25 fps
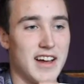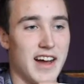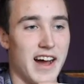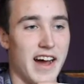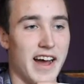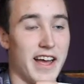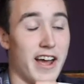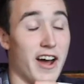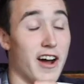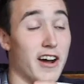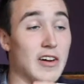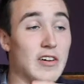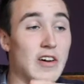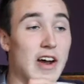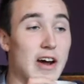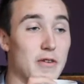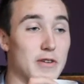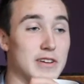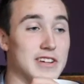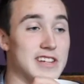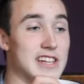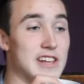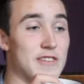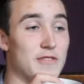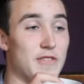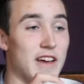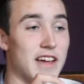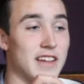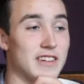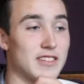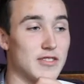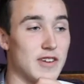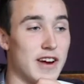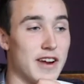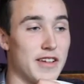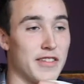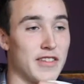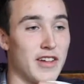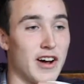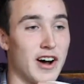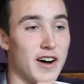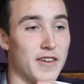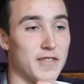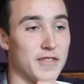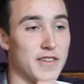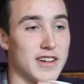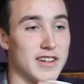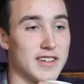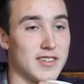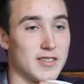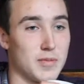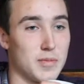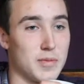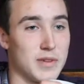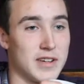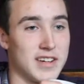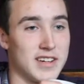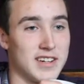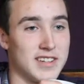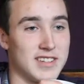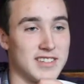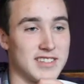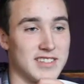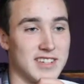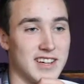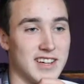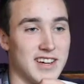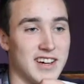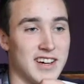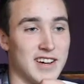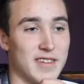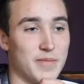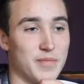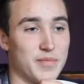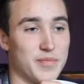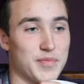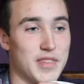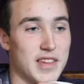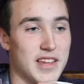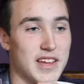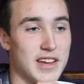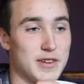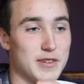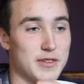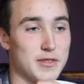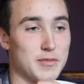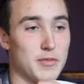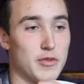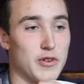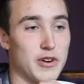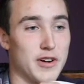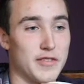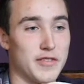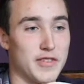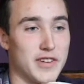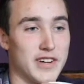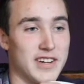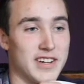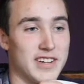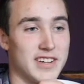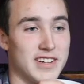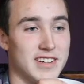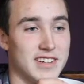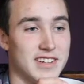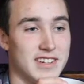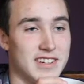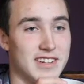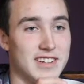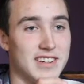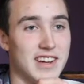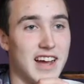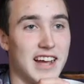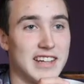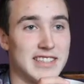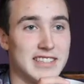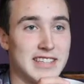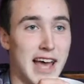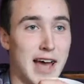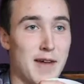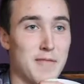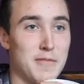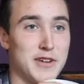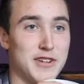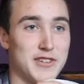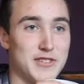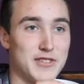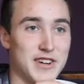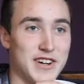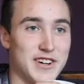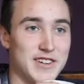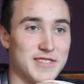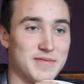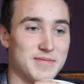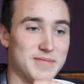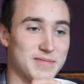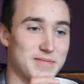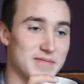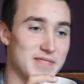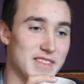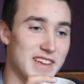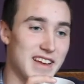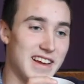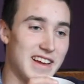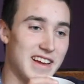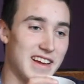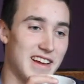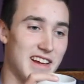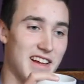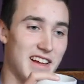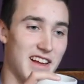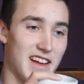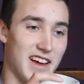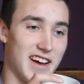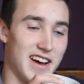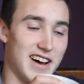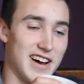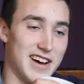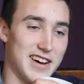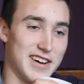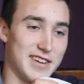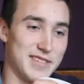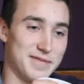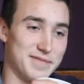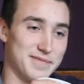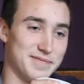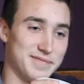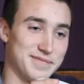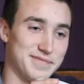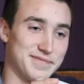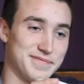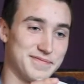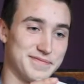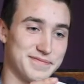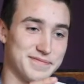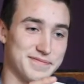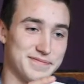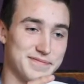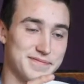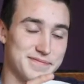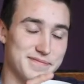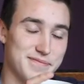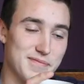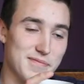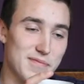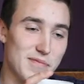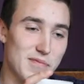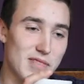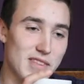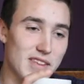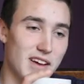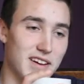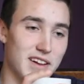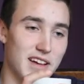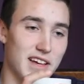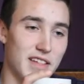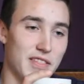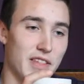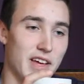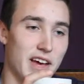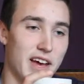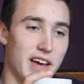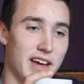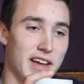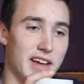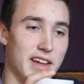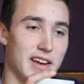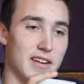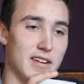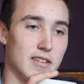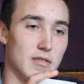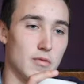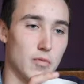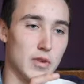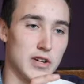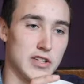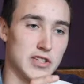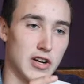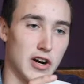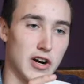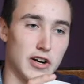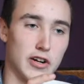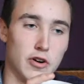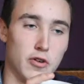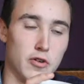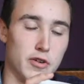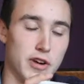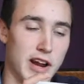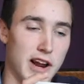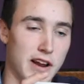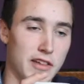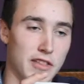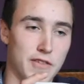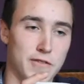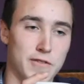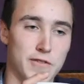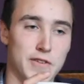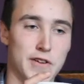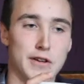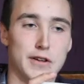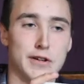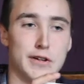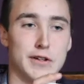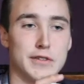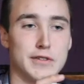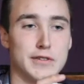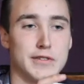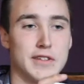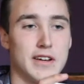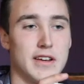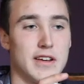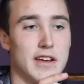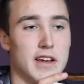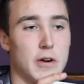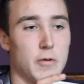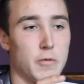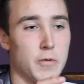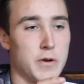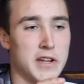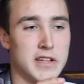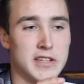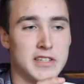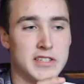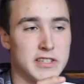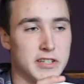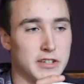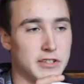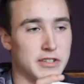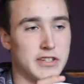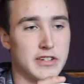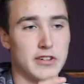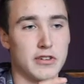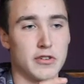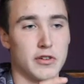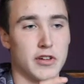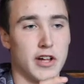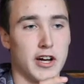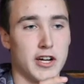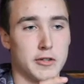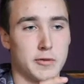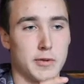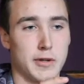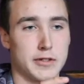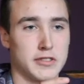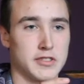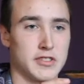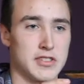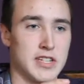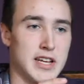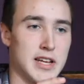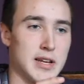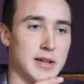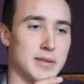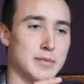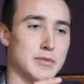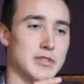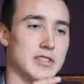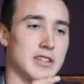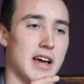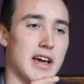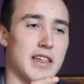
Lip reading: I hung around with defense rather than offense because it was more of a nice atmosphere. And then we started going down the field. We still didn't do a lot of special teams.